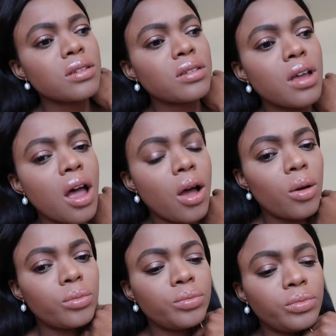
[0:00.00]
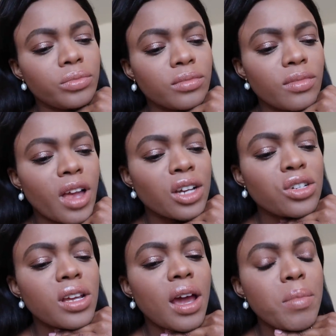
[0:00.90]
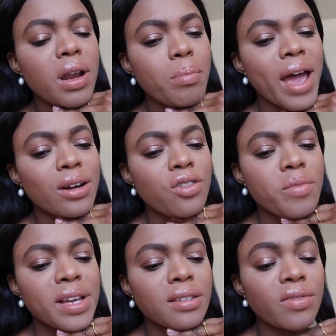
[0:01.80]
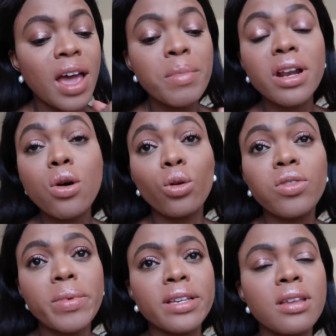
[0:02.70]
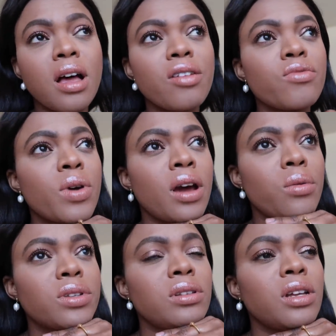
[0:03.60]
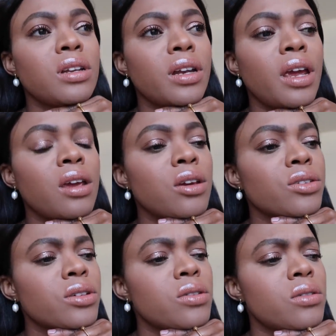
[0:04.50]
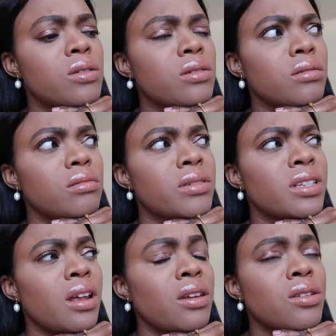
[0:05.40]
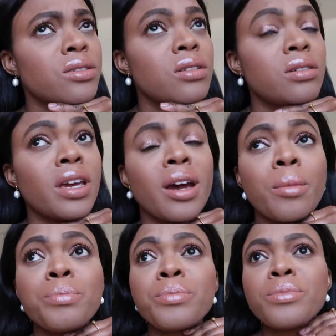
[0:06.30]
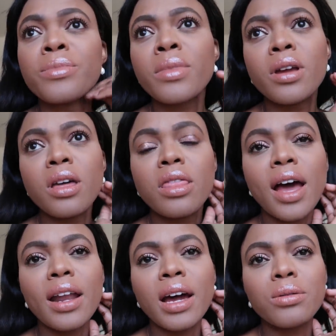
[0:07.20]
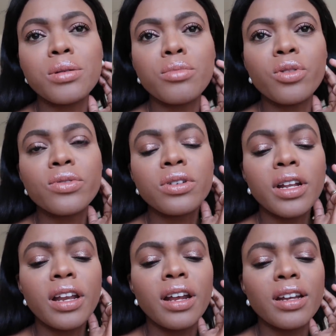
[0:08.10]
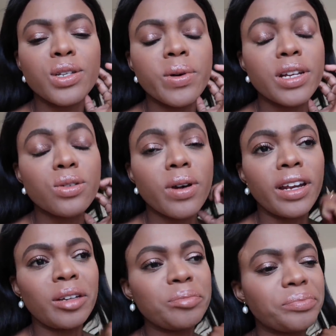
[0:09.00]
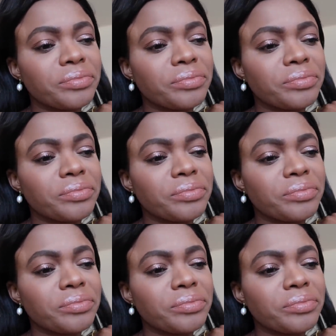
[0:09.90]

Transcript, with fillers: So actually I made a pact with myself. I made a goal for myself when I went to London 8 years ago. Was it 8 years ago? Yeah. That I would move to London in 2020.